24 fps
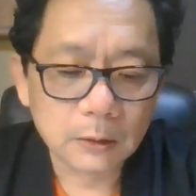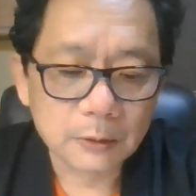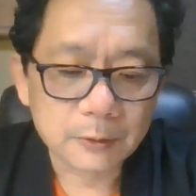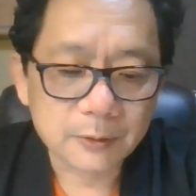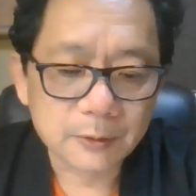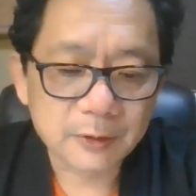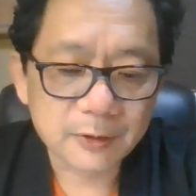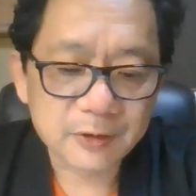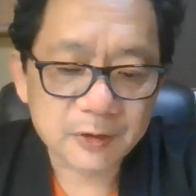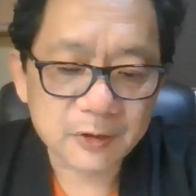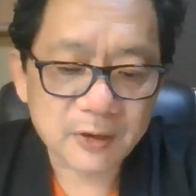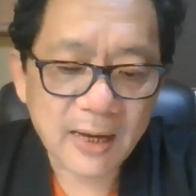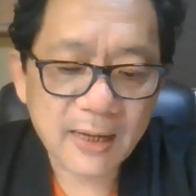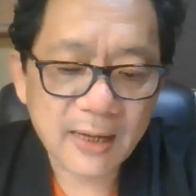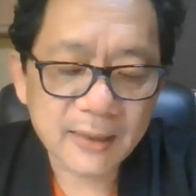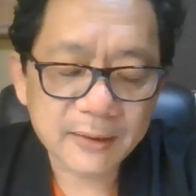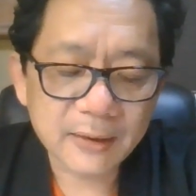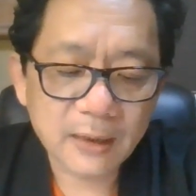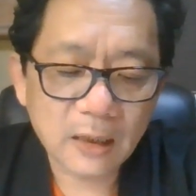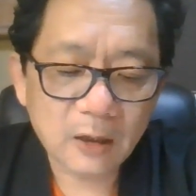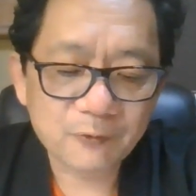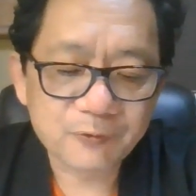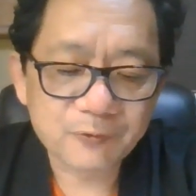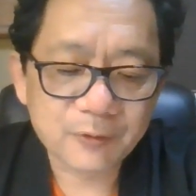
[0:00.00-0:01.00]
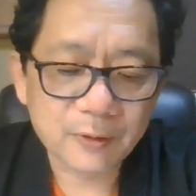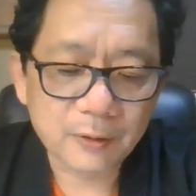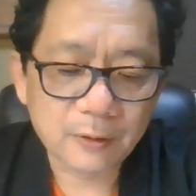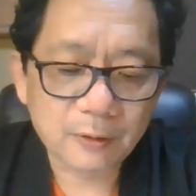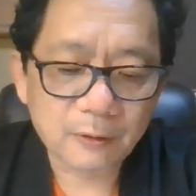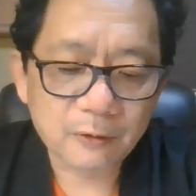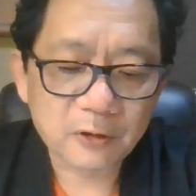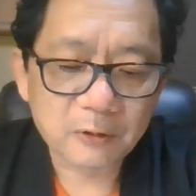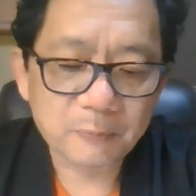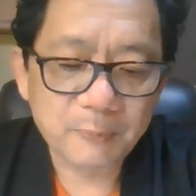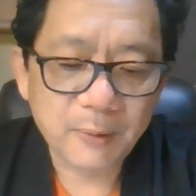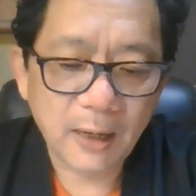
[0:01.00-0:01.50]
The study of the
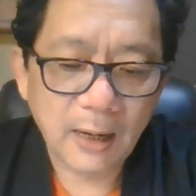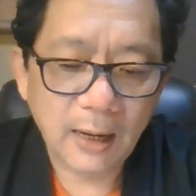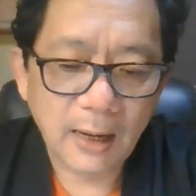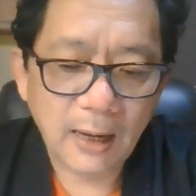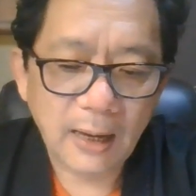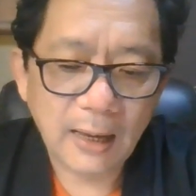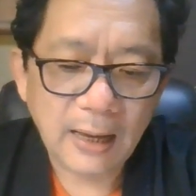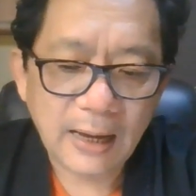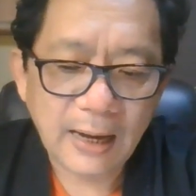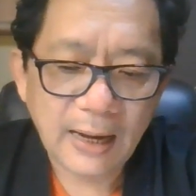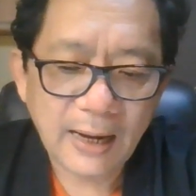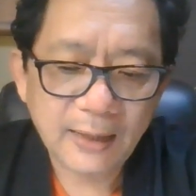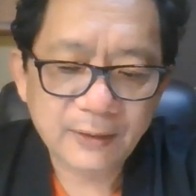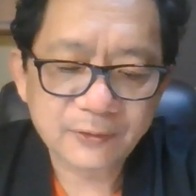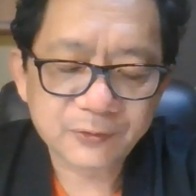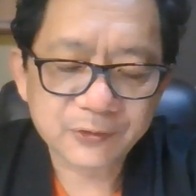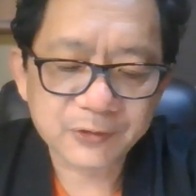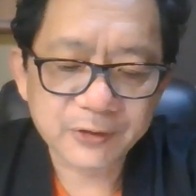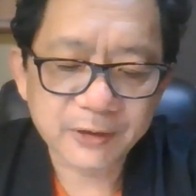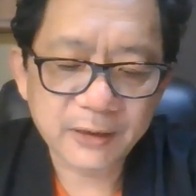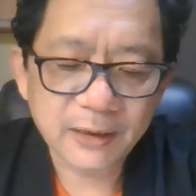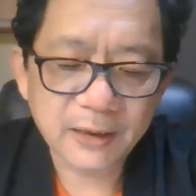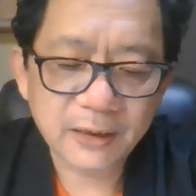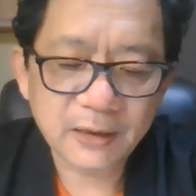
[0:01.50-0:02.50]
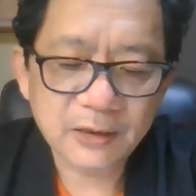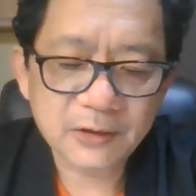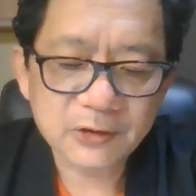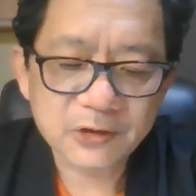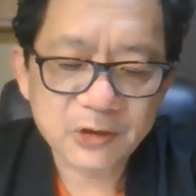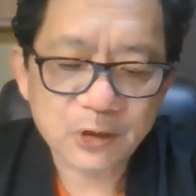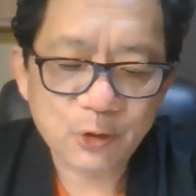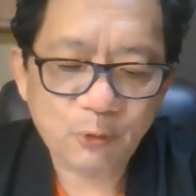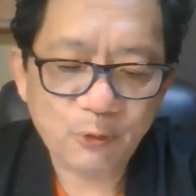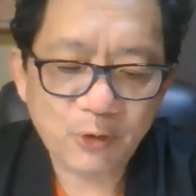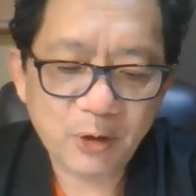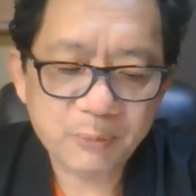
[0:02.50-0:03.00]
Ergebeng and their
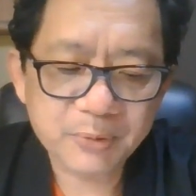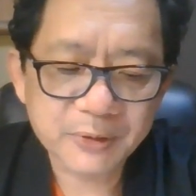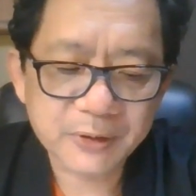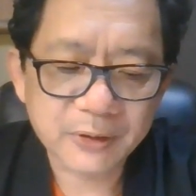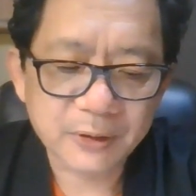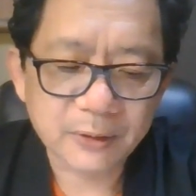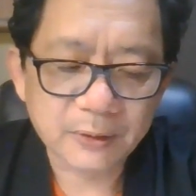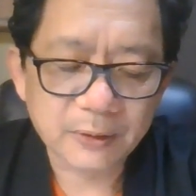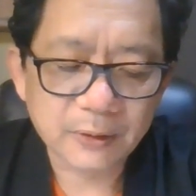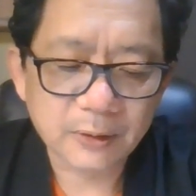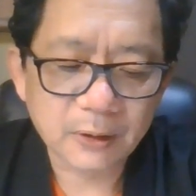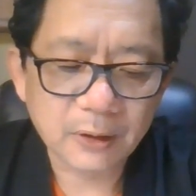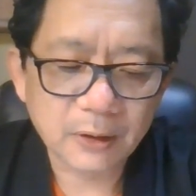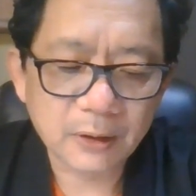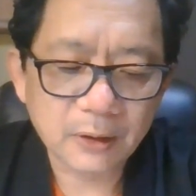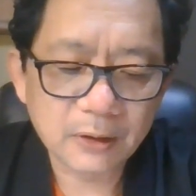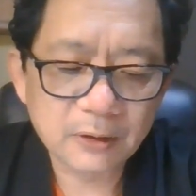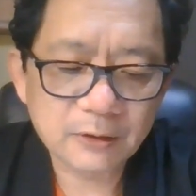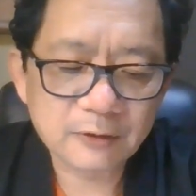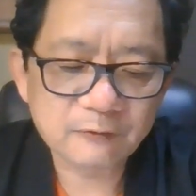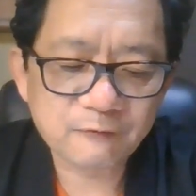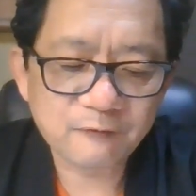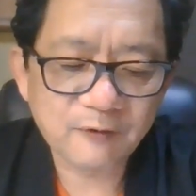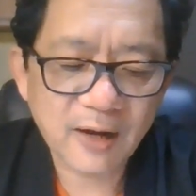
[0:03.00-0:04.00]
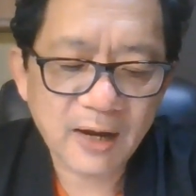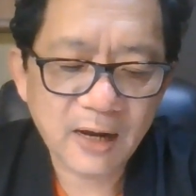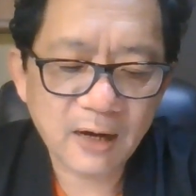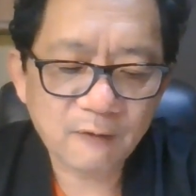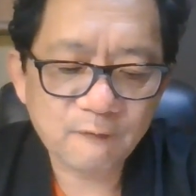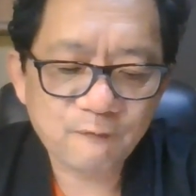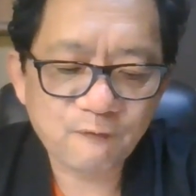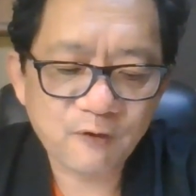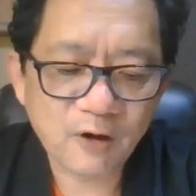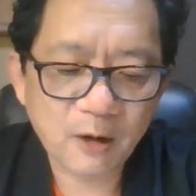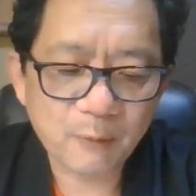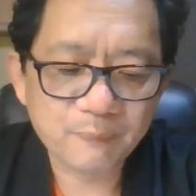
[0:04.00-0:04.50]
inscription is far
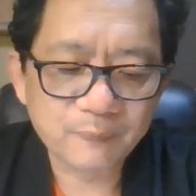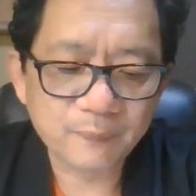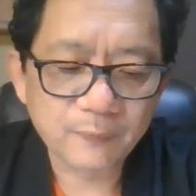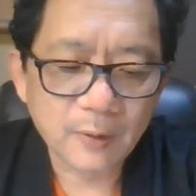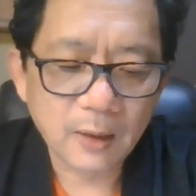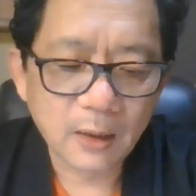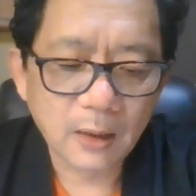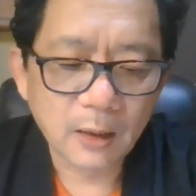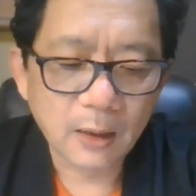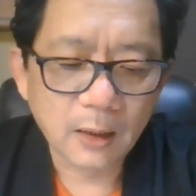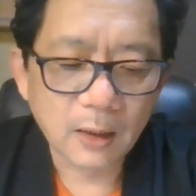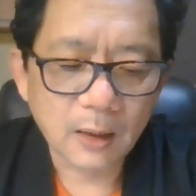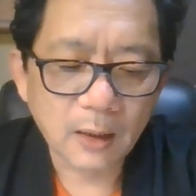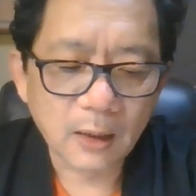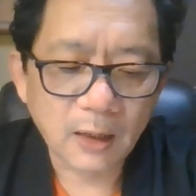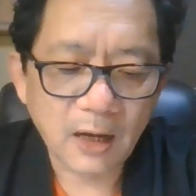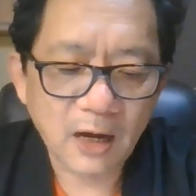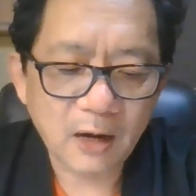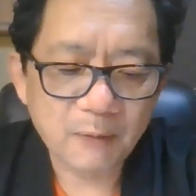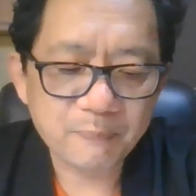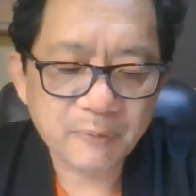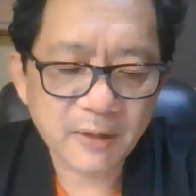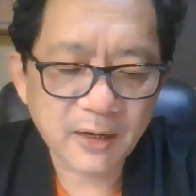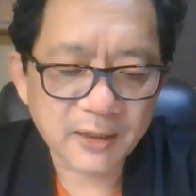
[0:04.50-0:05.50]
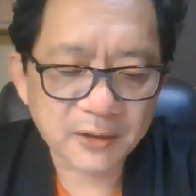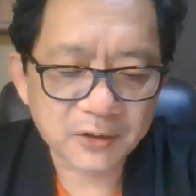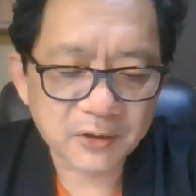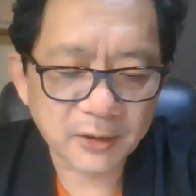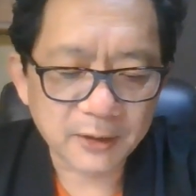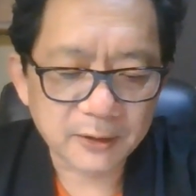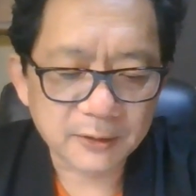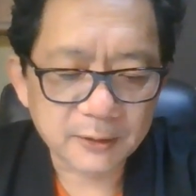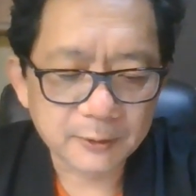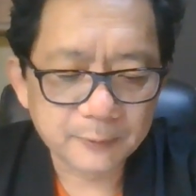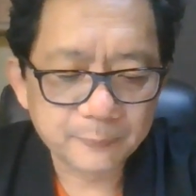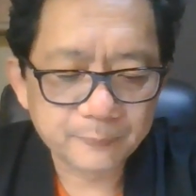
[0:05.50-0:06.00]
from
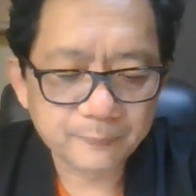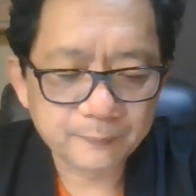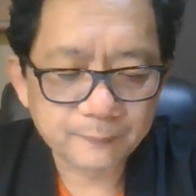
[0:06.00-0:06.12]
completed.